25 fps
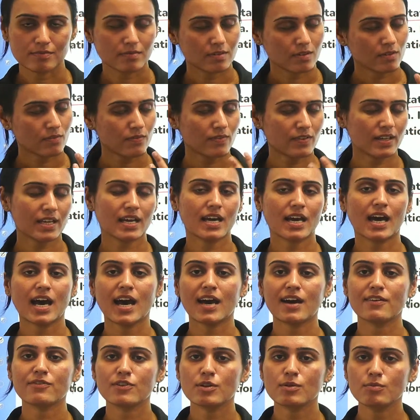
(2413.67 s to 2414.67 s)
We
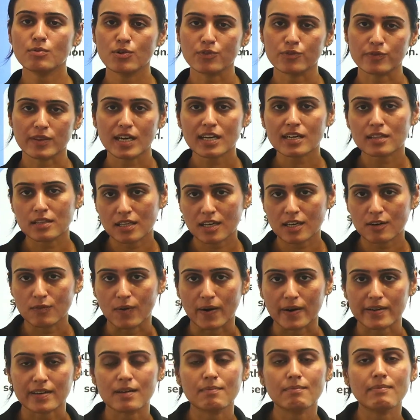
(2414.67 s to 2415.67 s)
have removed the clear
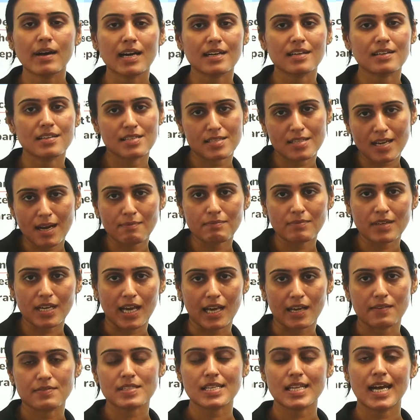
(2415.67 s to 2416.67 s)
water, but
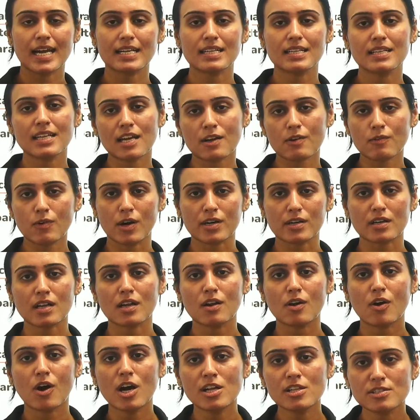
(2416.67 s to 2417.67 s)
sometimes that clear water
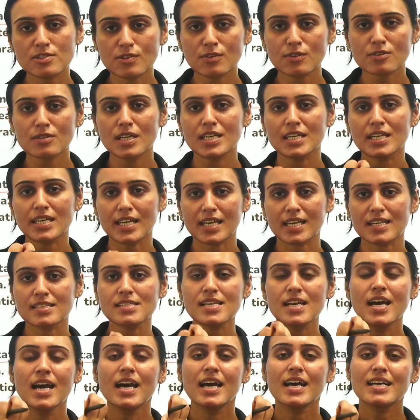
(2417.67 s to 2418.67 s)
also contains
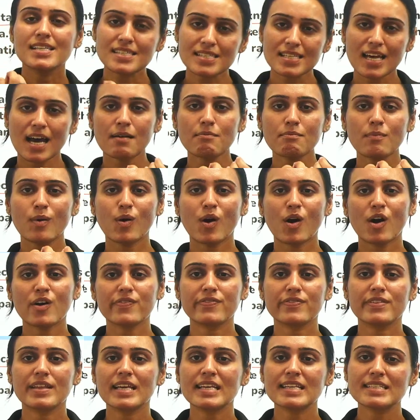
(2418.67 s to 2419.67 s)
some of
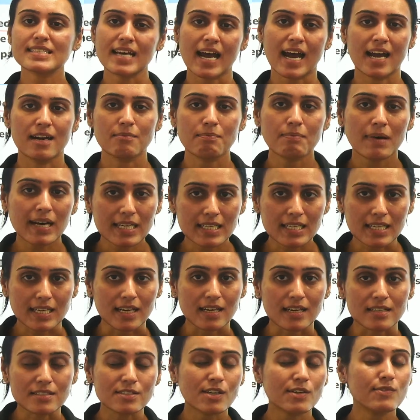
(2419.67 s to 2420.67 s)
the sand
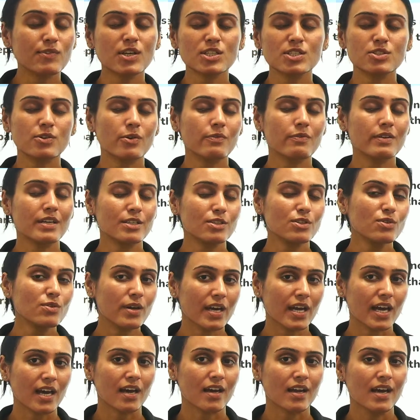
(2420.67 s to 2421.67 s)
particles. So what should we do
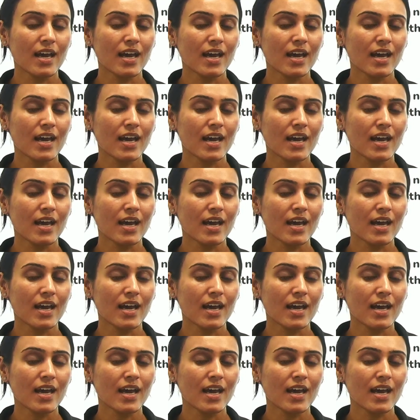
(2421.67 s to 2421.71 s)
here?